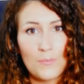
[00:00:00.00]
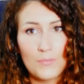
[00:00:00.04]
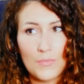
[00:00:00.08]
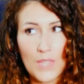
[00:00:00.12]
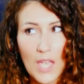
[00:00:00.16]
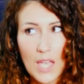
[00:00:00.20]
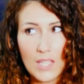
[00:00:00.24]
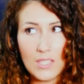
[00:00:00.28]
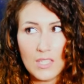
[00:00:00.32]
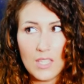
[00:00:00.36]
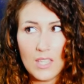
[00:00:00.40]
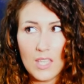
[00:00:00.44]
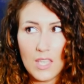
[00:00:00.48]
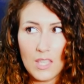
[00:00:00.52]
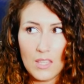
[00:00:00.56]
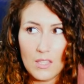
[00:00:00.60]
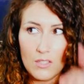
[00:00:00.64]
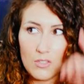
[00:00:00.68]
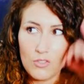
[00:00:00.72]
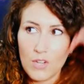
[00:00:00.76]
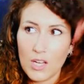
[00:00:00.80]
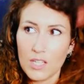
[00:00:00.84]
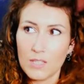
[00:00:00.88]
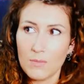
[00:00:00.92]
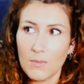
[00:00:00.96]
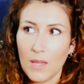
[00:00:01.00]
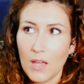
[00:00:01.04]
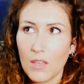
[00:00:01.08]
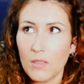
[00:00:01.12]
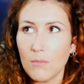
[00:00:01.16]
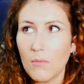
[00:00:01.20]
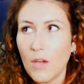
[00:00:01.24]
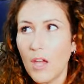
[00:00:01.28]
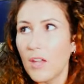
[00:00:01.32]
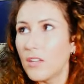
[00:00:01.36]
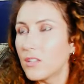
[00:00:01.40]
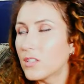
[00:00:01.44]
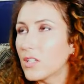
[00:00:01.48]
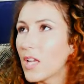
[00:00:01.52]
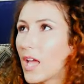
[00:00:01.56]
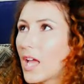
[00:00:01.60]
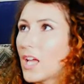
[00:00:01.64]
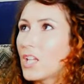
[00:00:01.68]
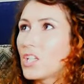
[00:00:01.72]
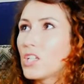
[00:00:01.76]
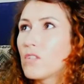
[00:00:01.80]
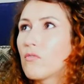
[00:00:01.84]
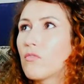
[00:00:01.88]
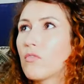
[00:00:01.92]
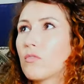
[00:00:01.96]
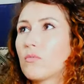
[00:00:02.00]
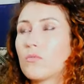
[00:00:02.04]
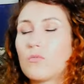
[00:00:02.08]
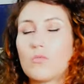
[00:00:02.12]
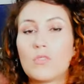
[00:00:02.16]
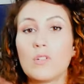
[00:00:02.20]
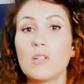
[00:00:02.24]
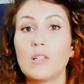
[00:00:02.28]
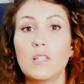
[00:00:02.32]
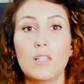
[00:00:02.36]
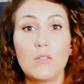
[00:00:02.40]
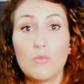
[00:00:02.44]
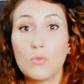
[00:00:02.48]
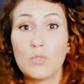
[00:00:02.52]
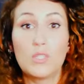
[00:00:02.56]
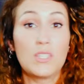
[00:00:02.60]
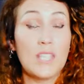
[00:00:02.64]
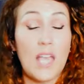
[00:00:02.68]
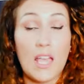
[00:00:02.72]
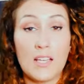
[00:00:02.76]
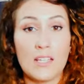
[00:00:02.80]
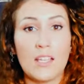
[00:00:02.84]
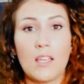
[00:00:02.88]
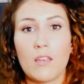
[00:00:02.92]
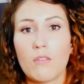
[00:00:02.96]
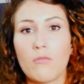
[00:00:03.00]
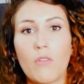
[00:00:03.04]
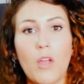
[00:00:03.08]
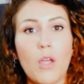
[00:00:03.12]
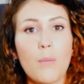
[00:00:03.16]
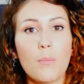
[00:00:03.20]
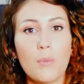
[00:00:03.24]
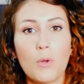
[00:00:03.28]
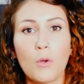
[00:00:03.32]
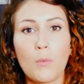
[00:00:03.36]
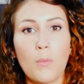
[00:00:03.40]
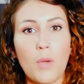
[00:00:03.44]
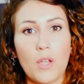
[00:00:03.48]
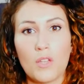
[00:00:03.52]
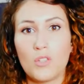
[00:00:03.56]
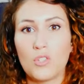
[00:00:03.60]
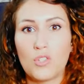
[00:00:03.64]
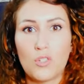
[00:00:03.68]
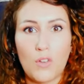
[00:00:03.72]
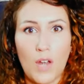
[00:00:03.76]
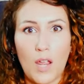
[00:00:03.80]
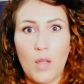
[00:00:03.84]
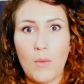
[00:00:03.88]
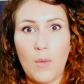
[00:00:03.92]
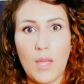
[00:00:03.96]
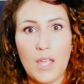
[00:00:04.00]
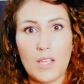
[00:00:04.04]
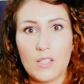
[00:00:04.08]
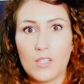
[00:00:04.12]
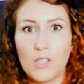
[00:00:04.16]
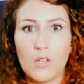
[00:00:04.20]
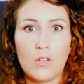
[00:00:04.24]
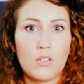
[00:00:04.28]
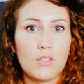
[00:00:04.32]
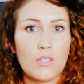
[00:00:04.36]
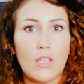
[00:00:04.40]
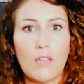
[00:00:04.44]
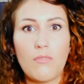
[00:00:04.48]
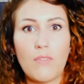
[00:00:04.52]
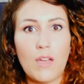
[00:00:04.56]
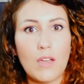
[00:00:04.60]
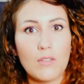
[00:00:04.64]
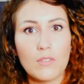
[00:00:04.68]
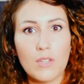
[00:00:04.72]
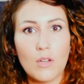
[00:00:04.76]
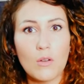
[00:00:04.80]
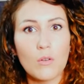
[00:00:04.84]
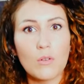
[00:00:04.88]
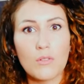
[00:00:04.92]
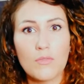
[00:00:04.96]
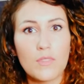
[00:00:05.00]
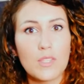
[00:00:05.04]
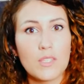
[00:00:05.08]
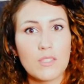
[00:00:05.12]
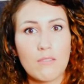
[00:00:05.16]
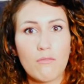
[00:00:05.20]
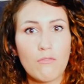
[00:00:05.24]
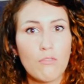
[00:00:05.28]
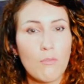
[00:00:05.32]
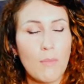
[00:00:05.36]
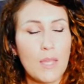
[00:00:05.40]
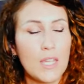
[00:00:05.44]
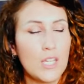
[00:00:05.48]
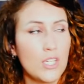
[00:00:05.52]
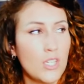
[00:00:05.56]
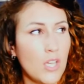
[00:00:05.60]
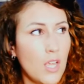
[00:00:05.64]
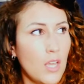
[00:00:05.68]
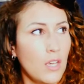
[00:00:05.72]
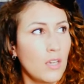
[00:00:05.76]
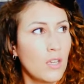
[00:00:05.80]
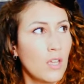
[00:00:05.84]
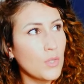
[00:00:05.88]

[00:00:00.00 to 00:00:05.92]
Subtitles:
That's the thing that stressed me out the most. And I actually sat down and wrote a blog post straight away as soon as I found out all of this information.